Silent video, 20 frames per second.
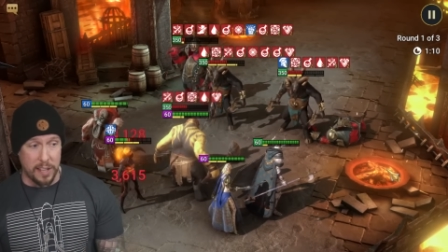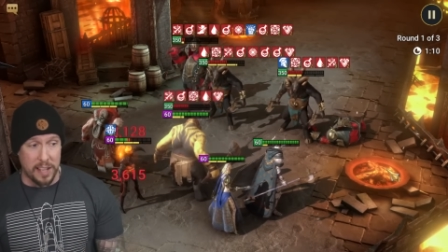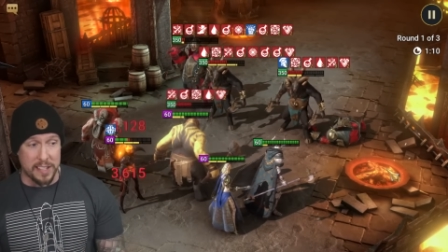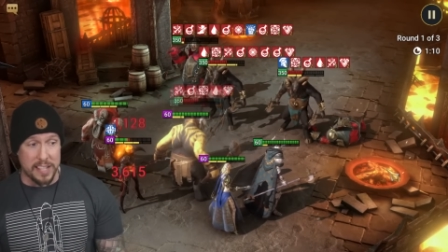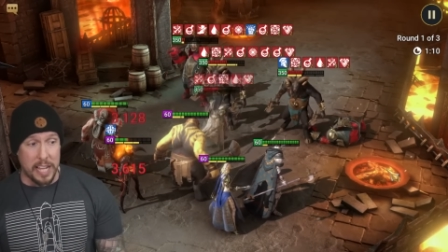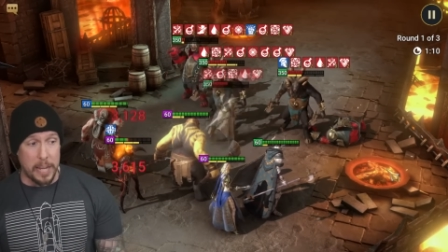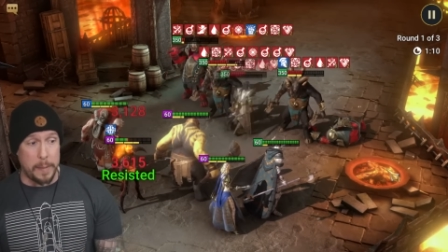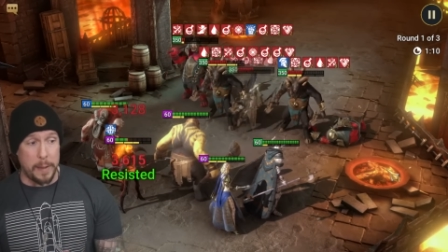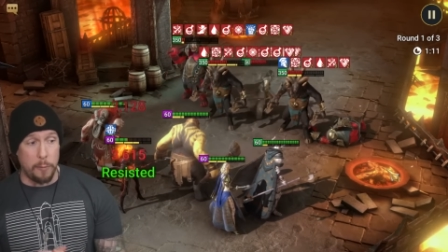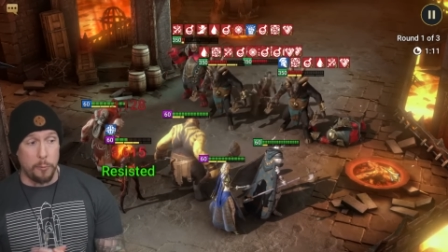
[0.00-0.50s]

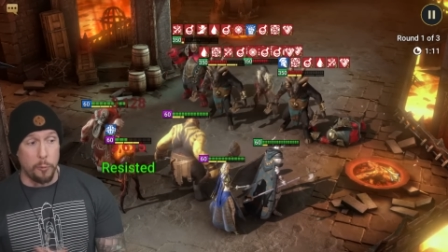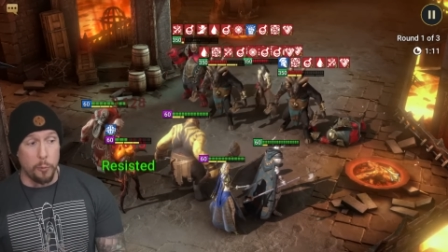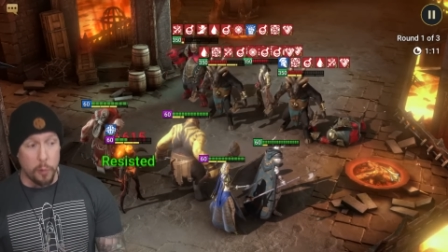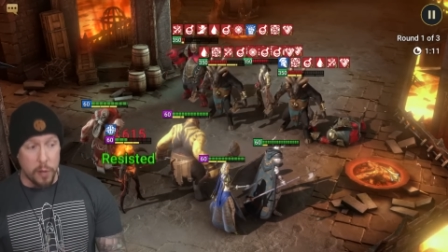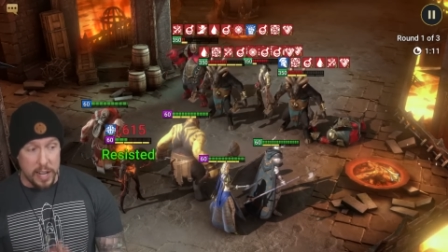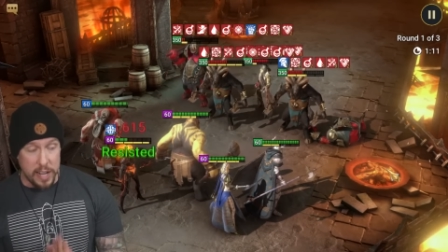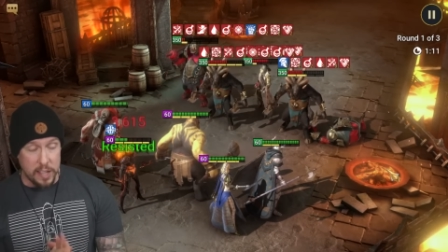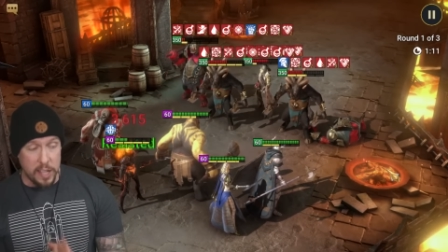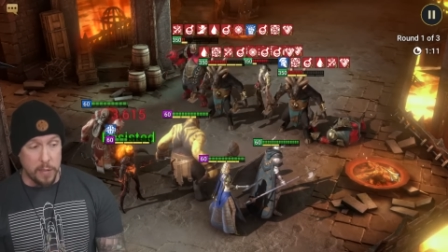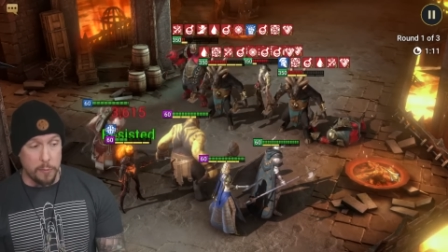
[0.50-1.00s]
That's going to be
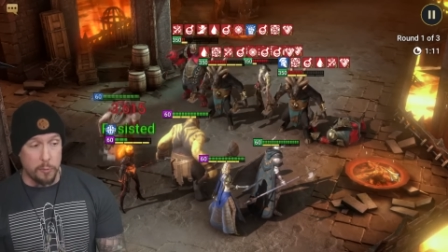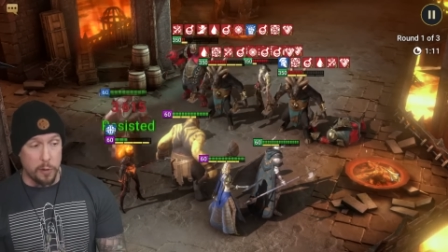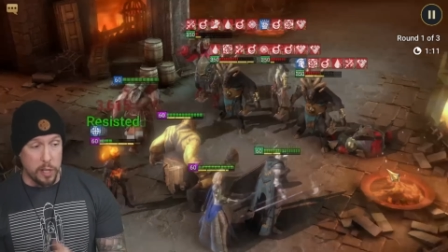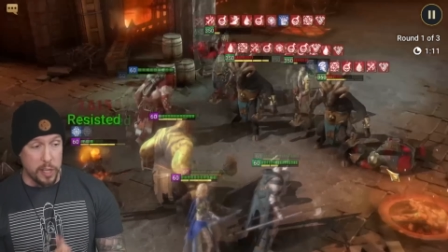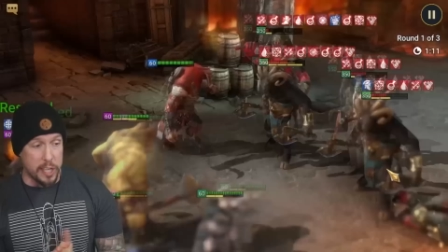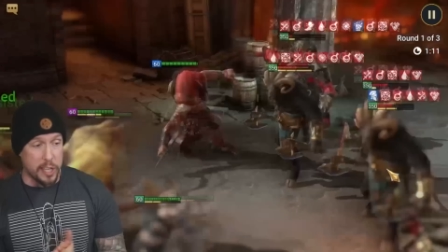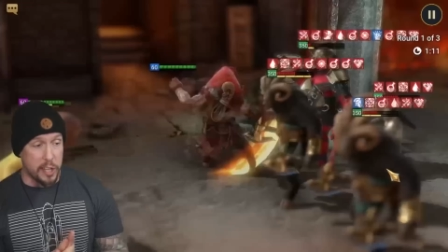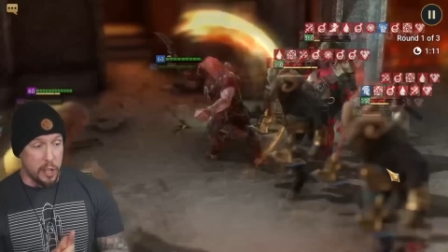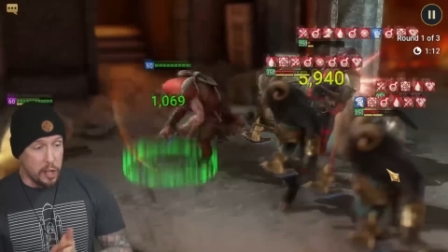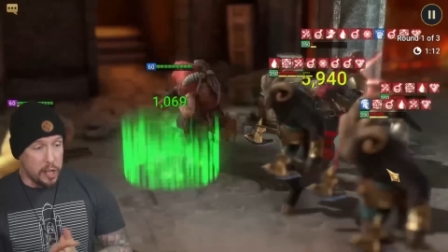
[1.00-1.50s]
really,
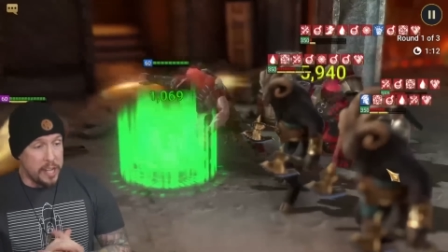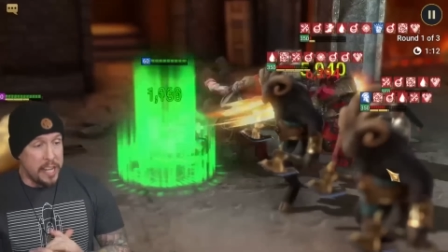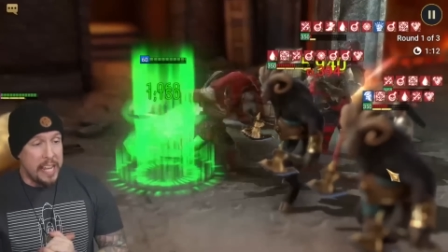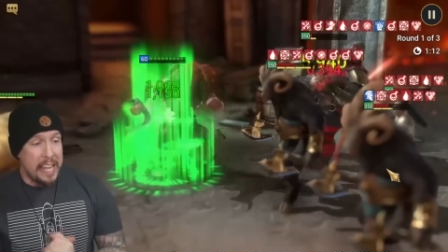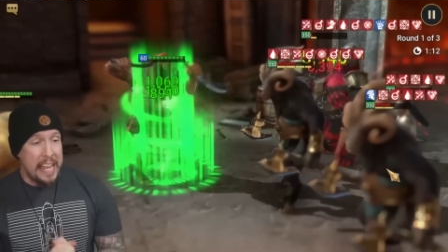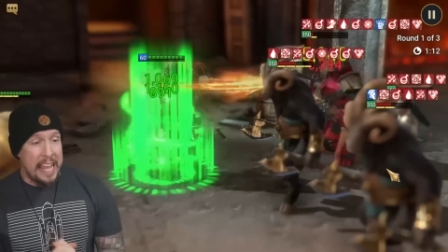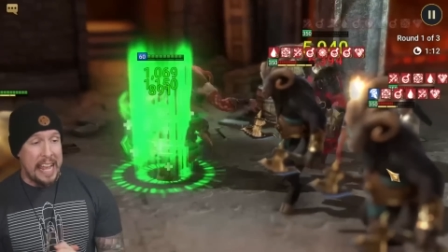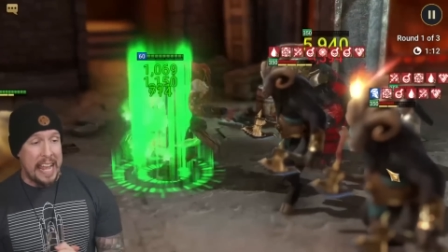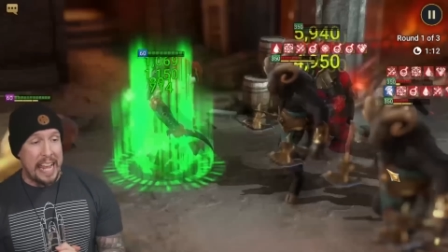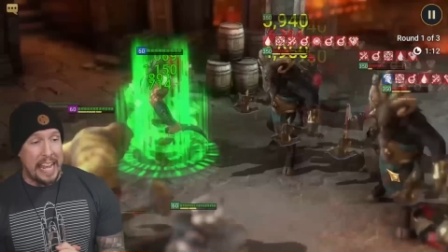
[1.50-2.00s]
really good
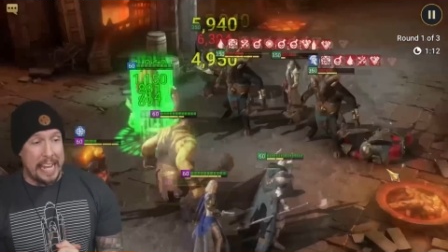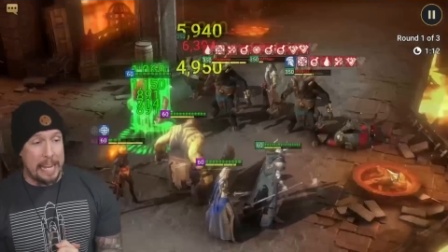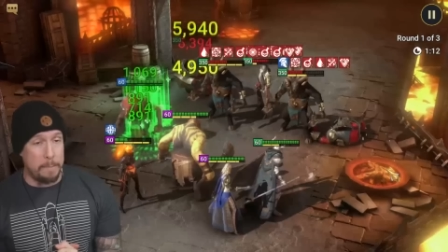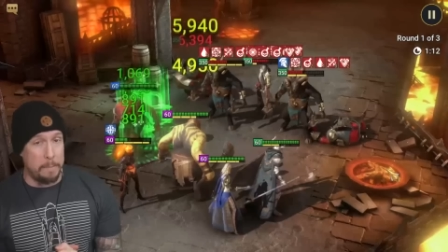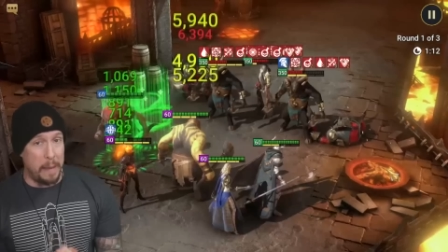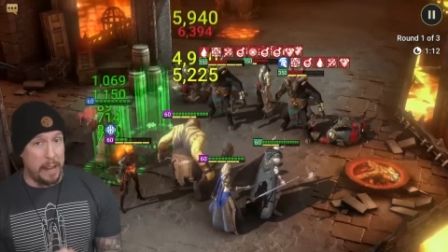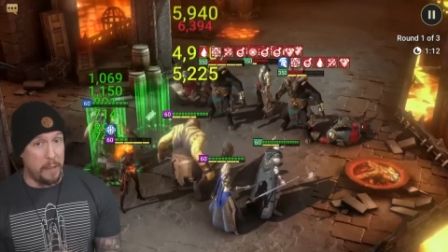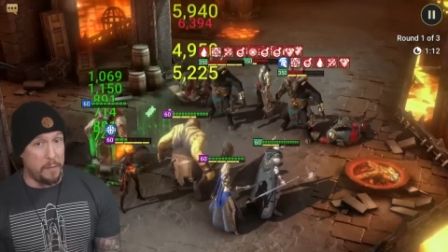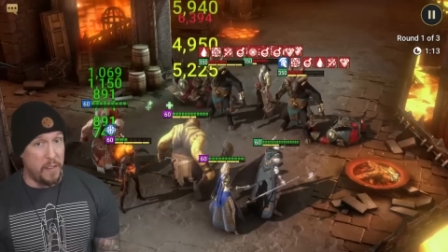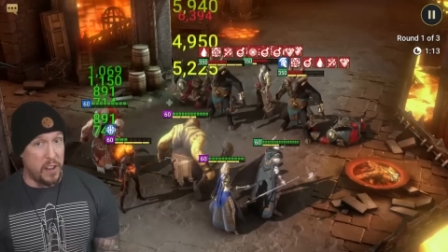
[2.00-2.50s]

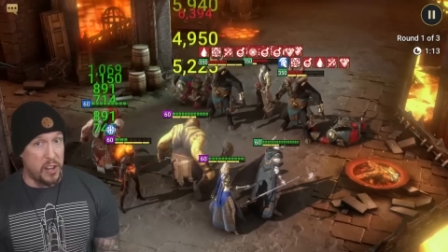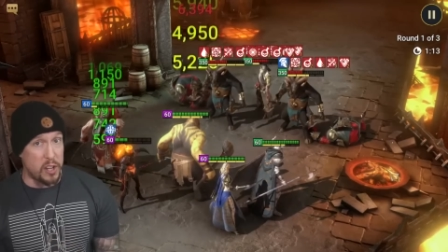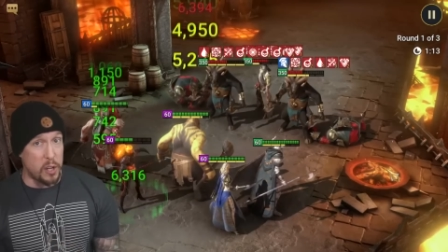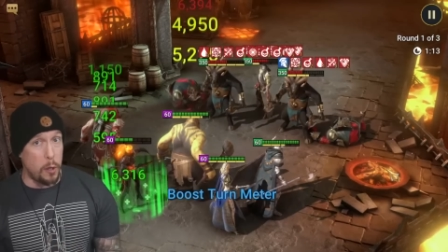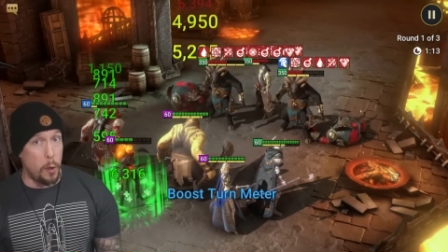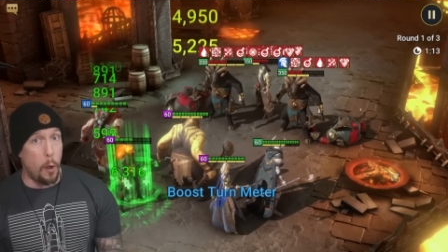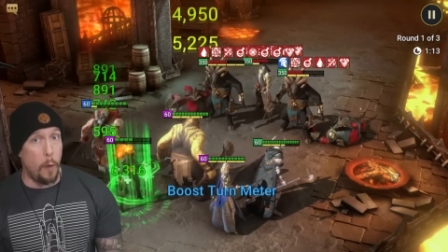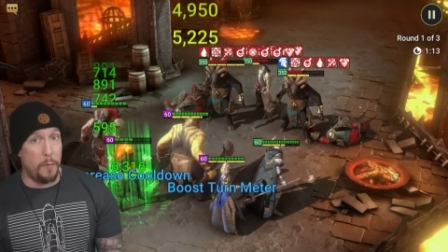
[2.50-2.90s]
and beneficial,